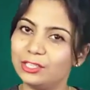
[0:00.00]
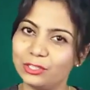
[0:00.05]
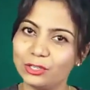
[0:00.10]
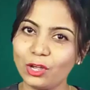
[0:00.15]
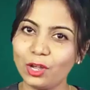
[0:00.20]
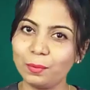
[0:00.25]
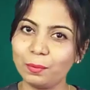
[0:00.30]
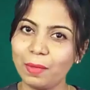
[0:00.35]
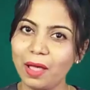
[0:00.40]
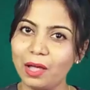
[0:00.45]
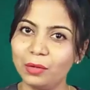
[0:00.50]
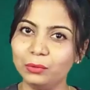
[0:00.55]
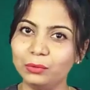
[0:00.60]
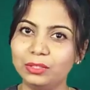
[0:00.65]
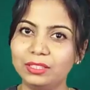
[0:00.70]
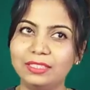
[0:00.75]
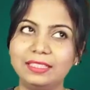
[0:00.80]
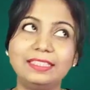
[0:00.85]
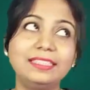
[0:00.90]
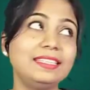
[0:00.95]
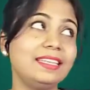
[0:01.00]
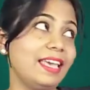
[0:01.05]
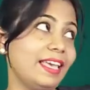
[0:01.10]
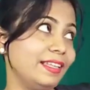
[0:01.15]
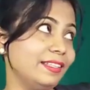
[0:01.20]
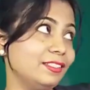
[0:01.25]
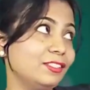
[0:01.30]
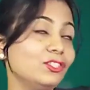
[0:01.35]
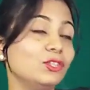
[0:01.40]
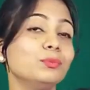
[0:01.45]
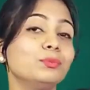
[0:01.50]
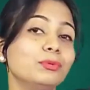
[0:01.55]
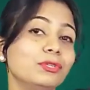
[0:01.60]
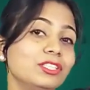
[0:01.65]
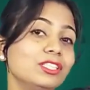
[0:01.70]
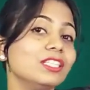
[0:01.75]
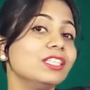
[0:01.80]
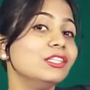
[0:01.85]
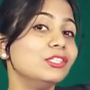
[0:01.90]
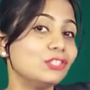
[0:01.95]
into your mouth, yes, you
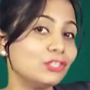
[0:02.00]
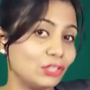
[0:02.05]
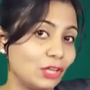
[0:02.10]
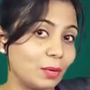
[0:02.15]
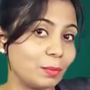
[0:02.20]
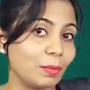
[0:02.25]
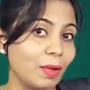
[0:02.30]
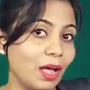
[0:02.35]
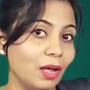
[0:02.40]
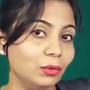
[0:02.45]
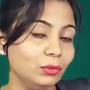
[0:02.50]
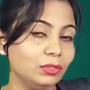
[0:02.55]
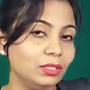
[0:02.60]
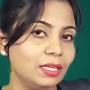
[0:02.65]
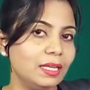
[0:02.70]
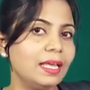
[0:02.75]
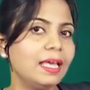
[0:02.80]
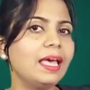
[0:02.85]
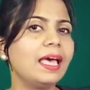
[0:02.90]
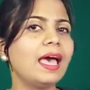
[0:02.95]
put into your mouth